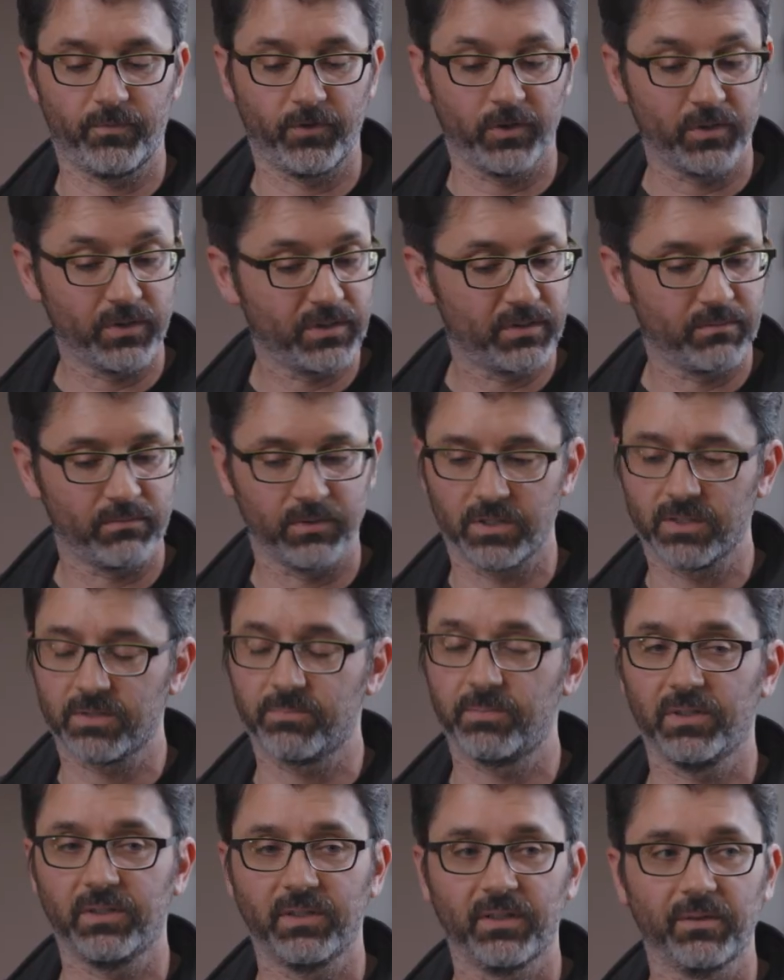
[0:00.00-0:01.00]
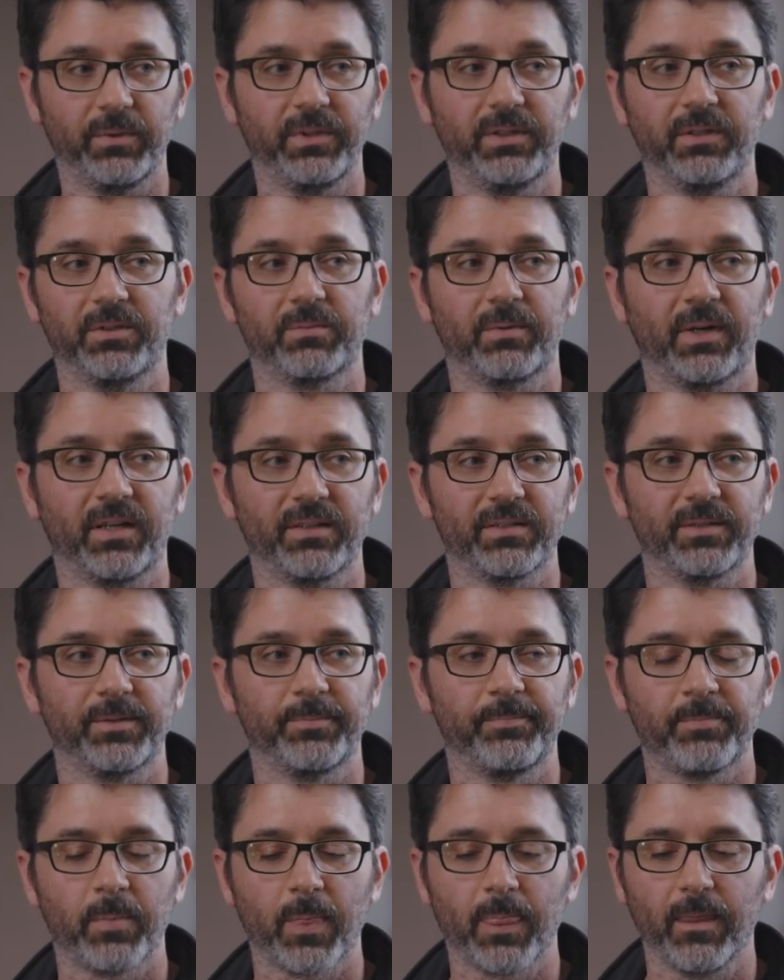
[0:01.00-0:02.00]
first we're just building a Windows
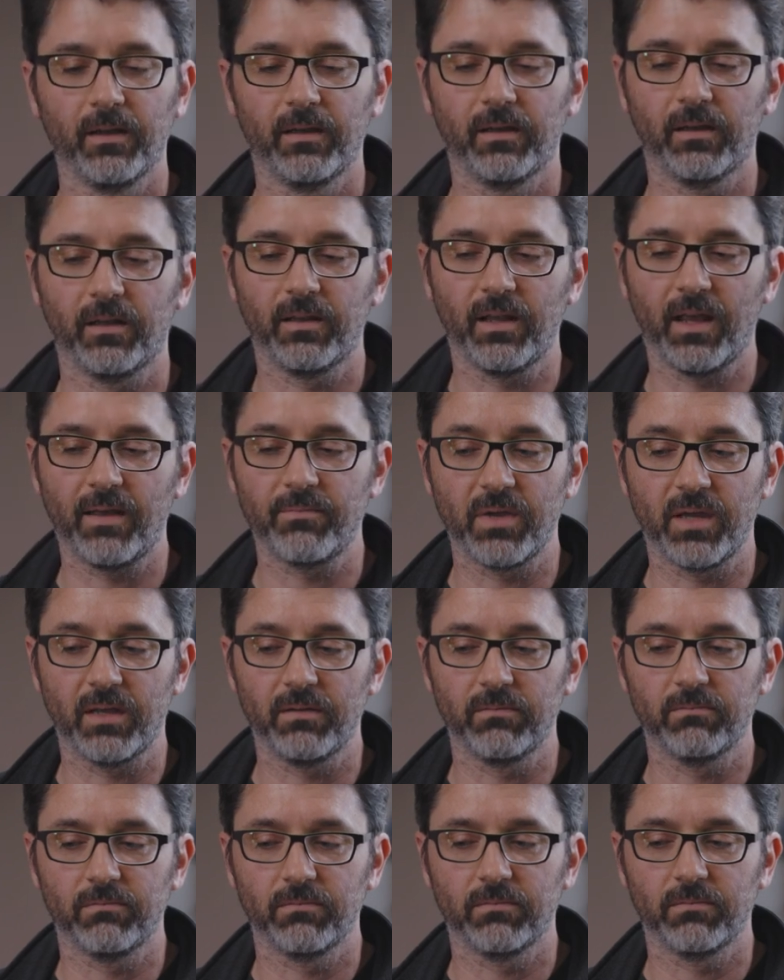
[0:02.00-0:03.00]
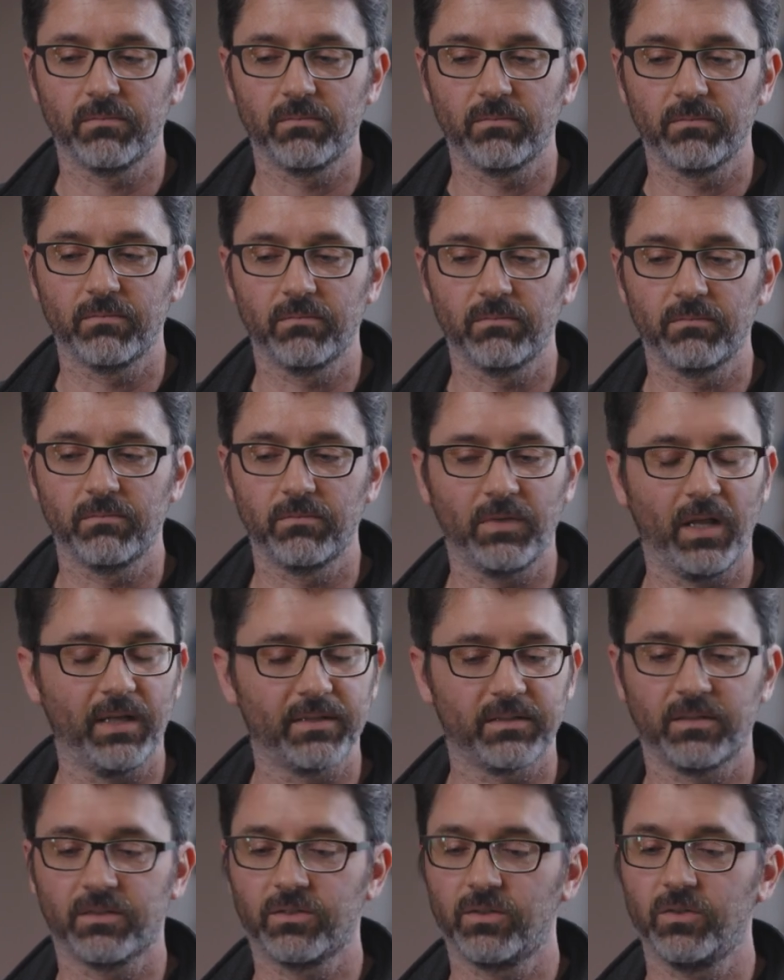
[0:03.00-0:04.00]
browser, and that meant
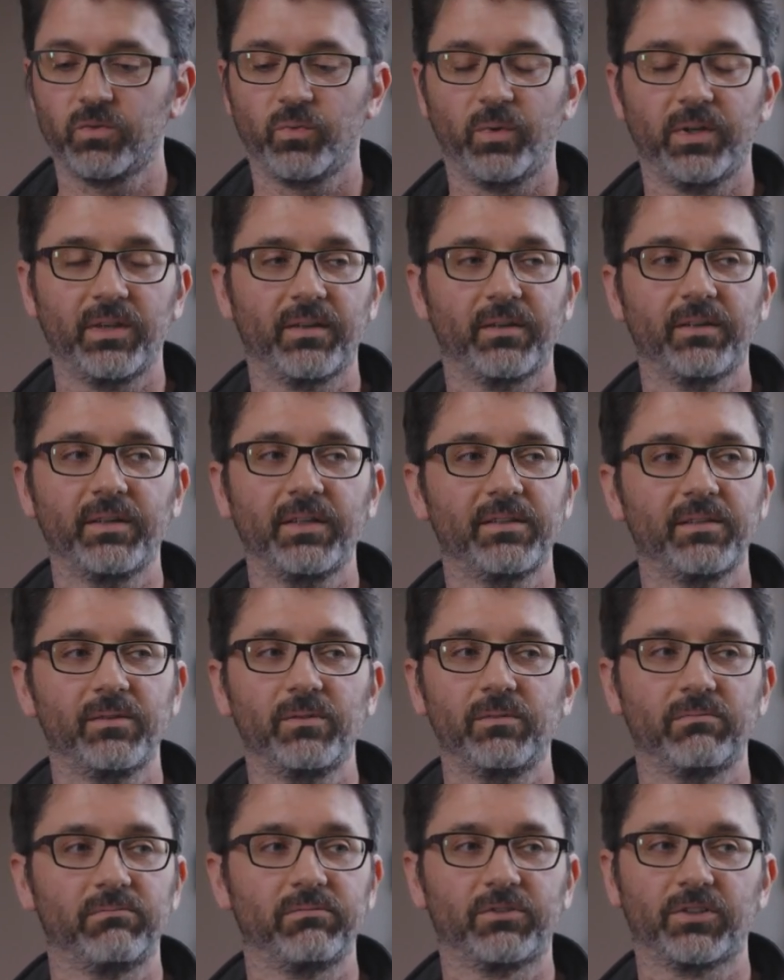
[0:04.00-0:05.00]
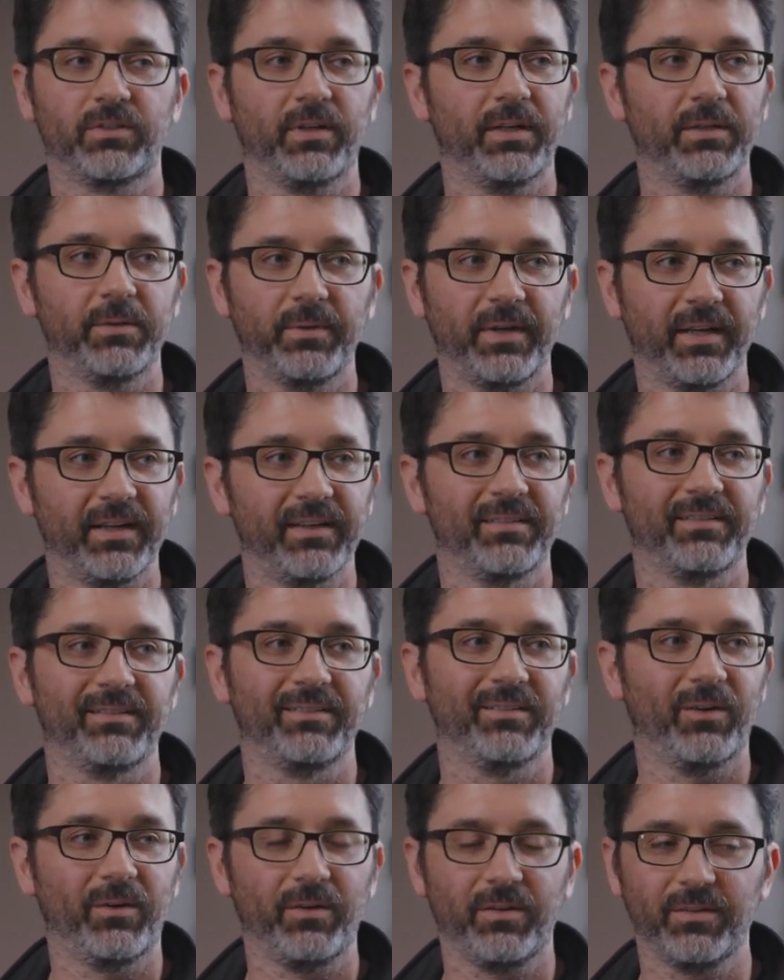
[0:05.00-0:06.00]
let's just use Win thirty-two straight away.
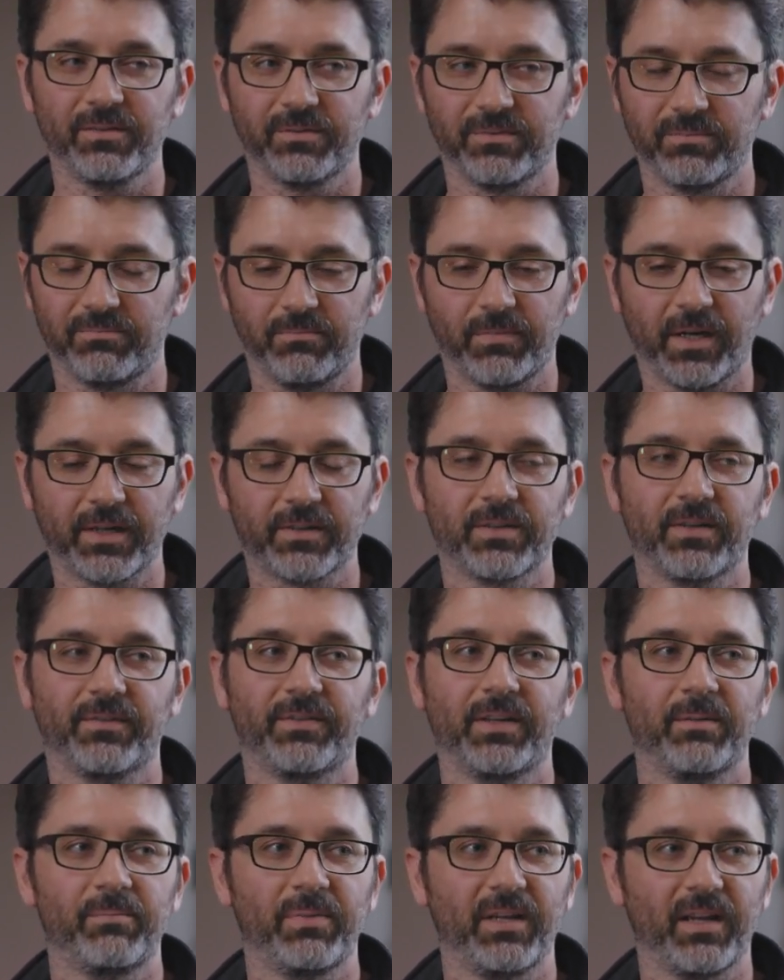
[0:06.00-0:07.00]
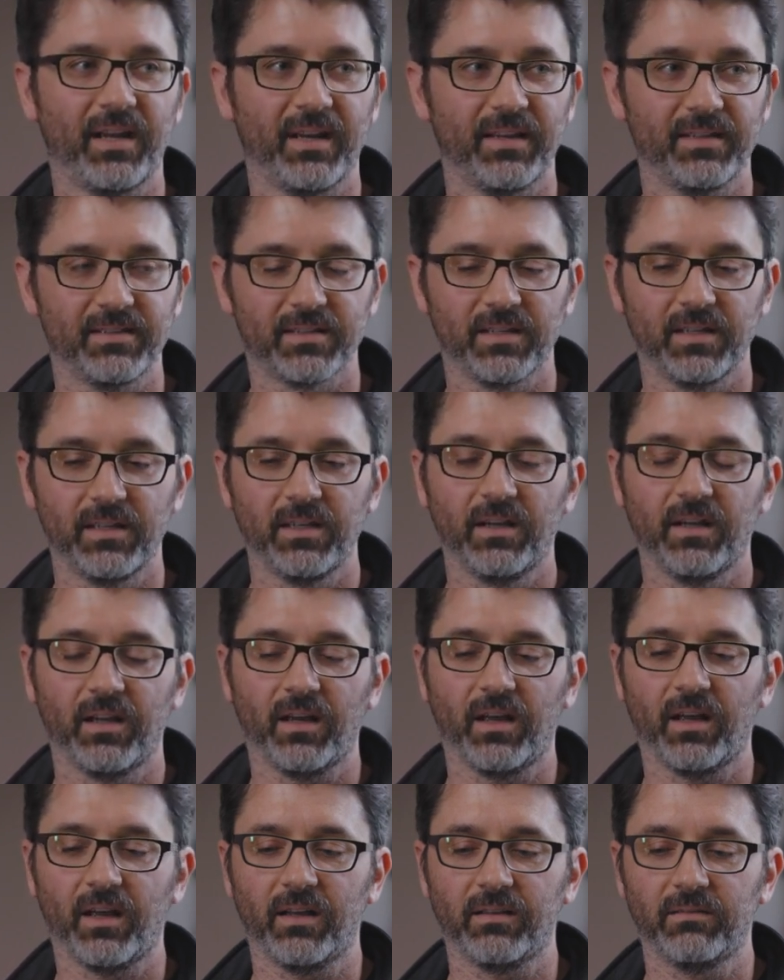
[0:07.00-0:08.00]
All the Microsoft A P Is,
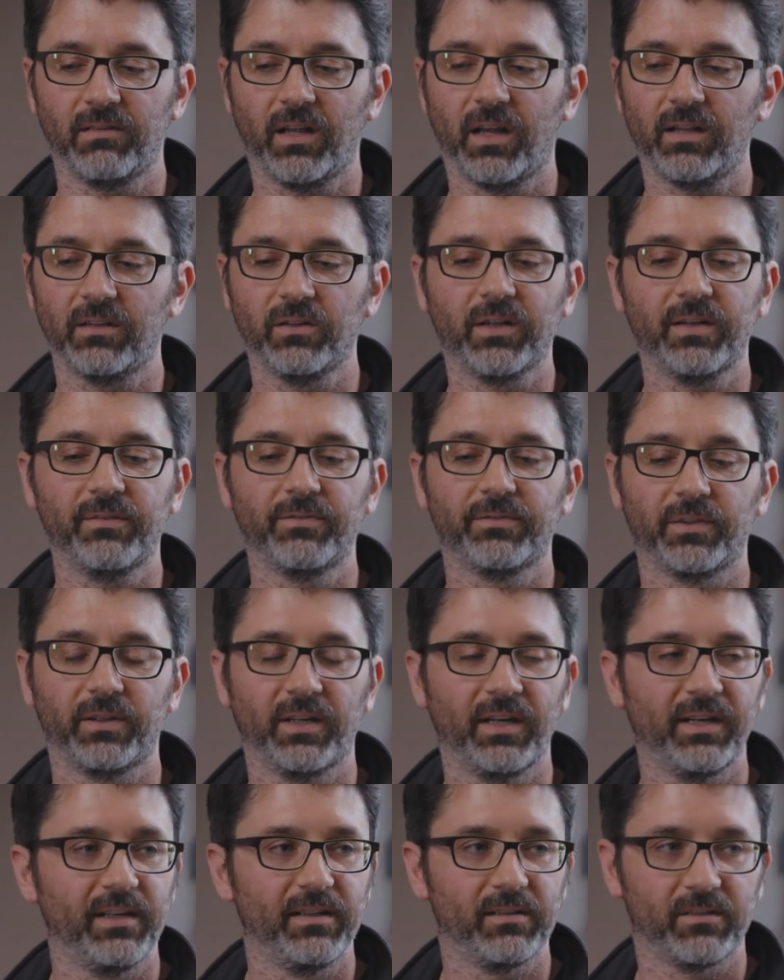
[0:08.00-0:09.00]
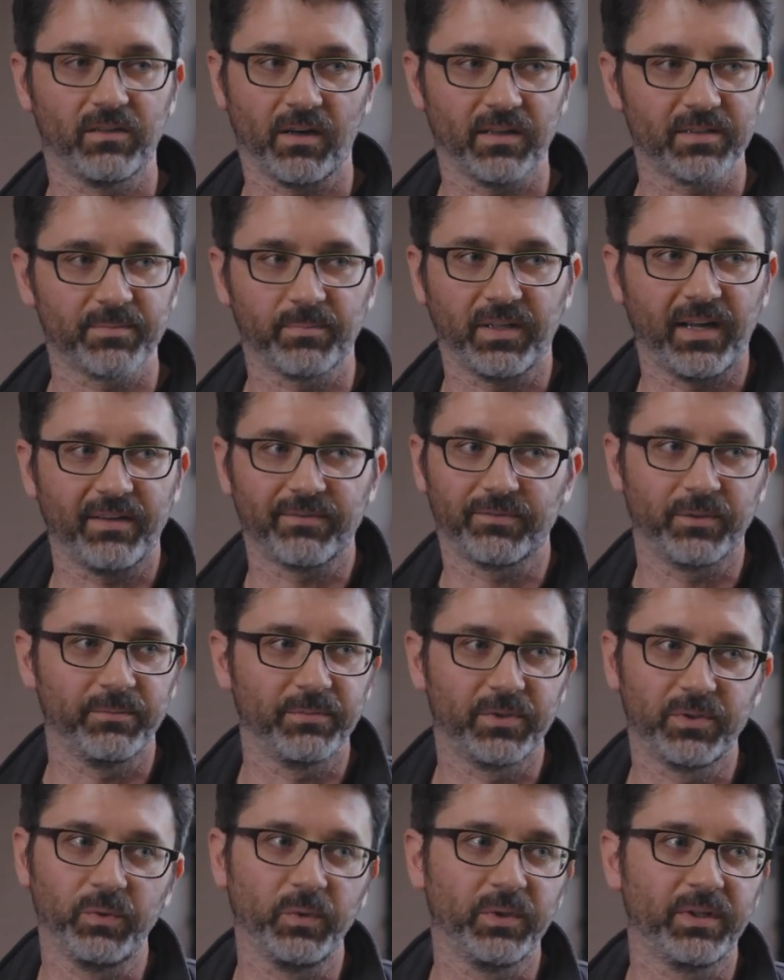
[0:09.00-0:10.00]
uh, not looking for any
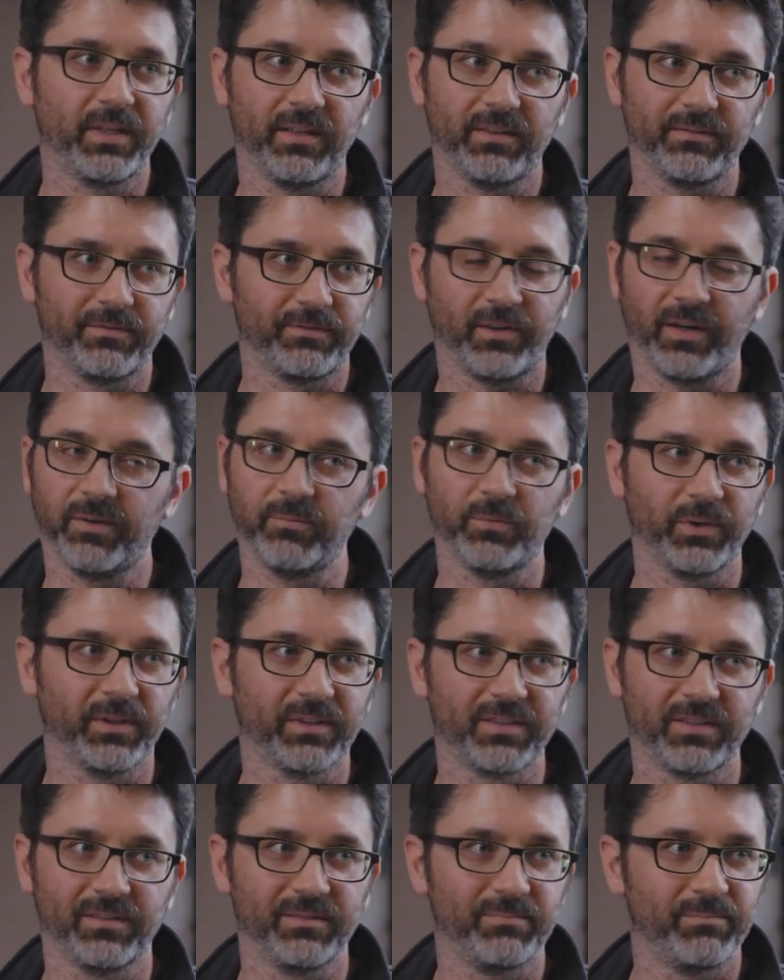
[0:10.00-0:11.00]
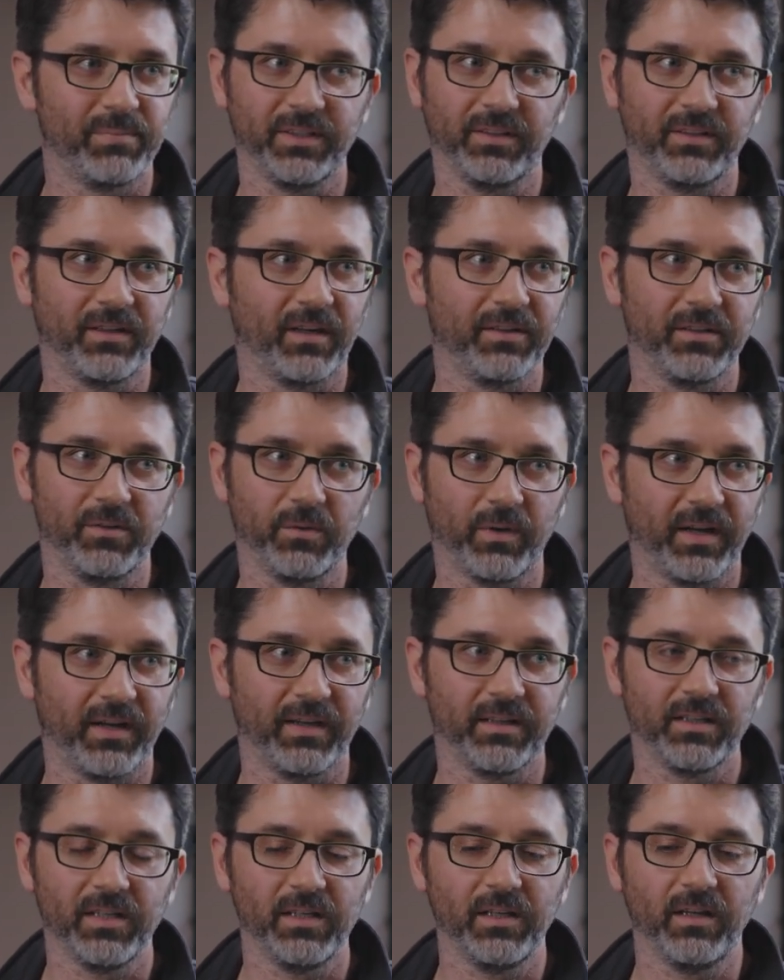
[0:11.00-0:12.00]
cross-platform toolkit framework to build our U
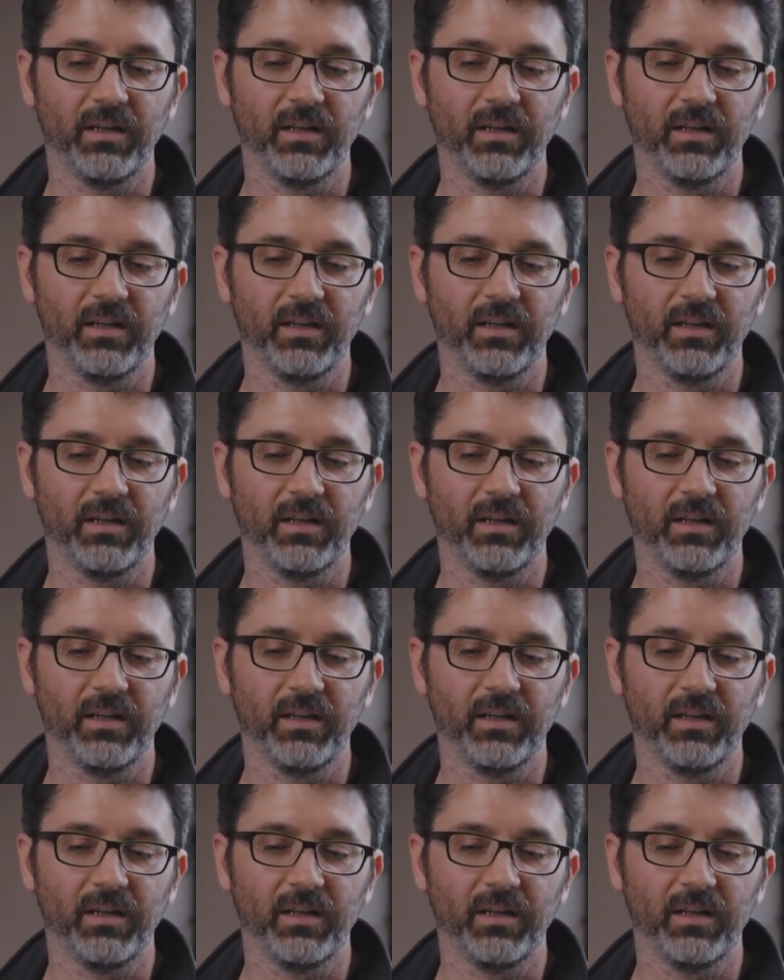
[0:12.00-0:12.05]
I.